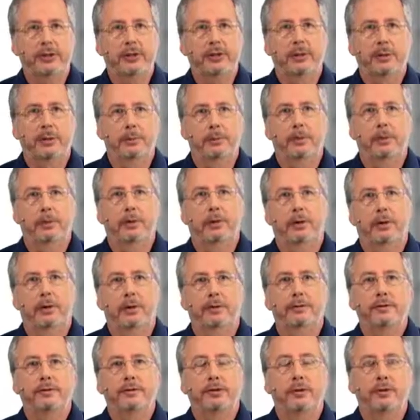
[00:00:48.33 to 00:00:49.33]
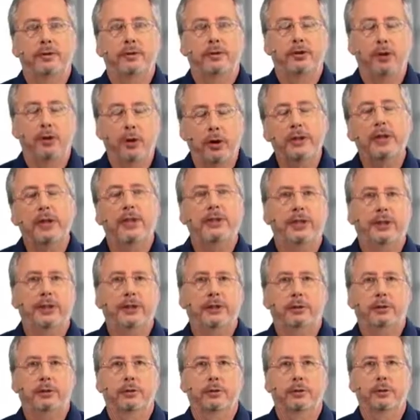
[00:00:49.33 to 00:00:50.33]
the number of
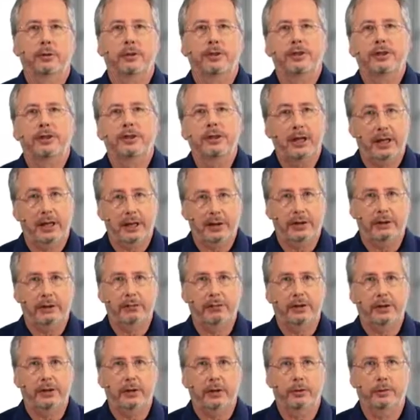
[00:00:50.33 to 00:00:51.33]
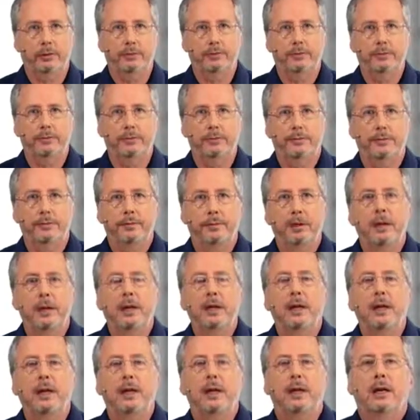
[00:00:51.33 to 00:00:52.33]
non-identical twins as a result.
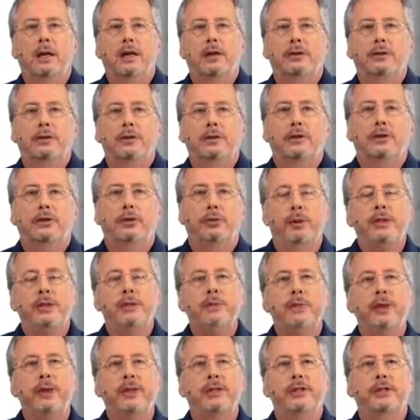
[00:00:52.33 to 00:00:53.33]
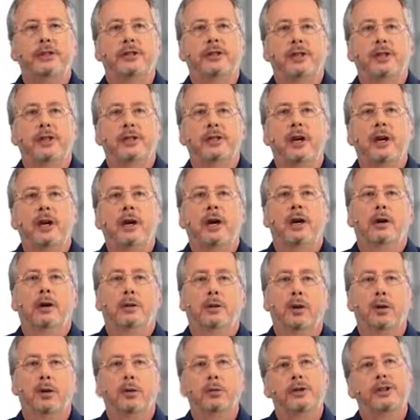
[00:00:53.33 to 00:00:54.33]
And twin pregnancies are
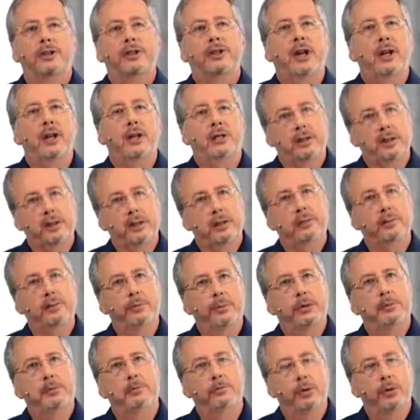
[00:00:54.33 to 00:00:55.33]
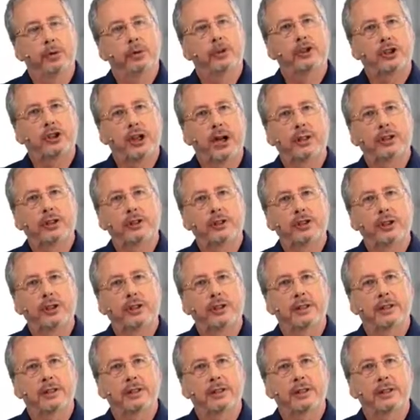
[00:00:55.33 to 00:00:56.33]
always that little bit more
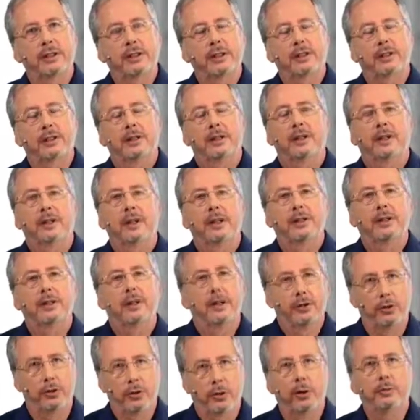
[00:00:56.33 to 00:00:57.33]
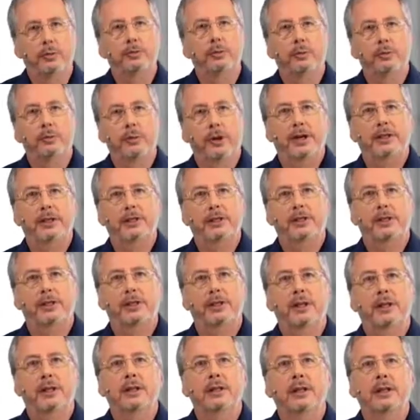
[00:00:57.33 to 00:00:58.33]
challenging than a normal
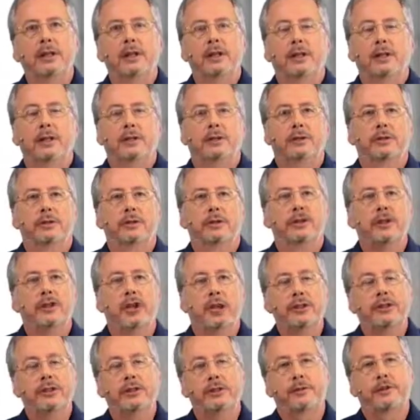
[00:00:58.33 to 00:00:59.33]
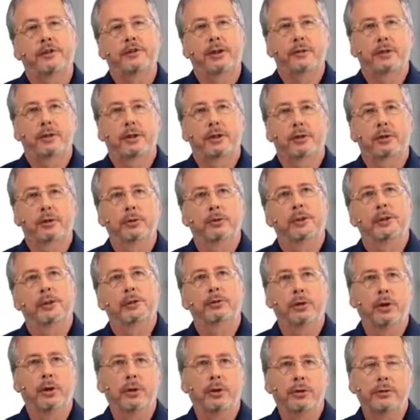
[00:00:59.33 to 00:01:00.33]
pregnancy. So the chance of something
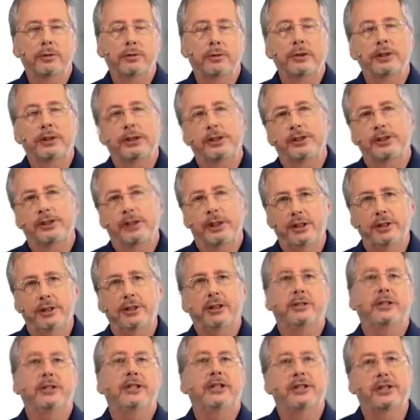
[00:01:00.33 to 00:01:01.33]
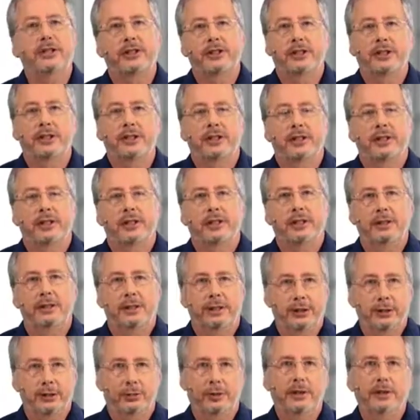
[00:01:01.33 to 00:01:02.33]
going wrong is increased in
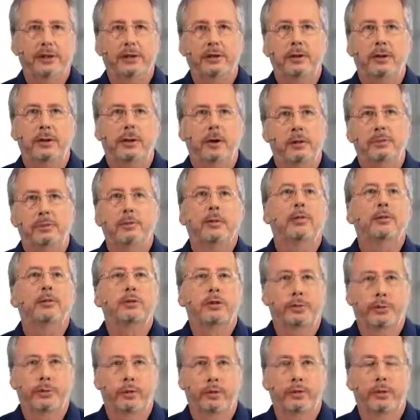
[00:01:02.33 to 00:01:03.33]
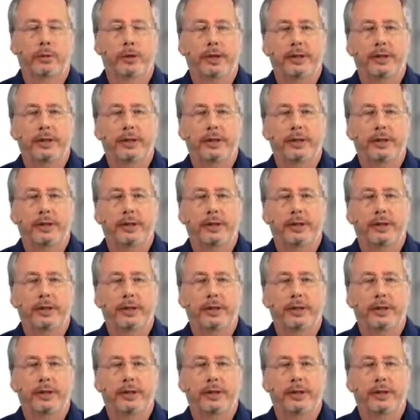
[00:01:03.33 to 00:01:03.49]
a twin or multiple